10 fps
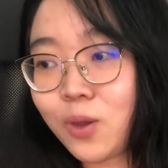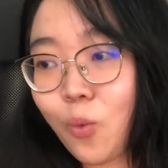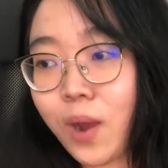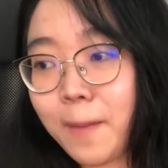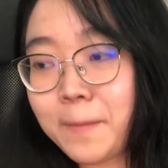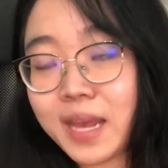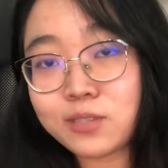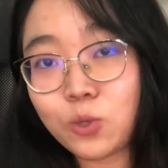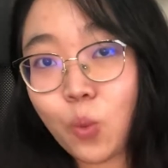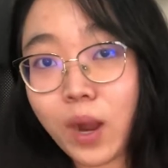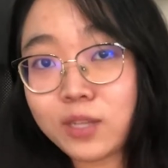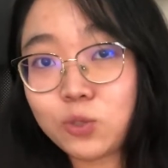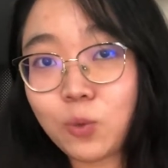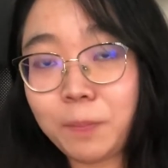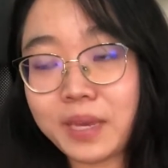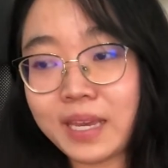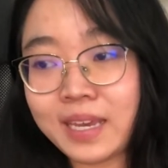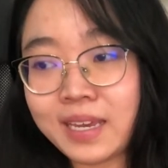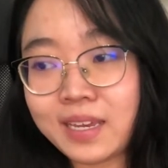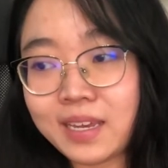what makes you want to be
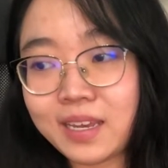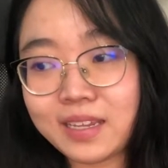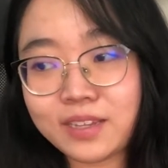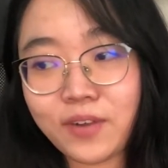in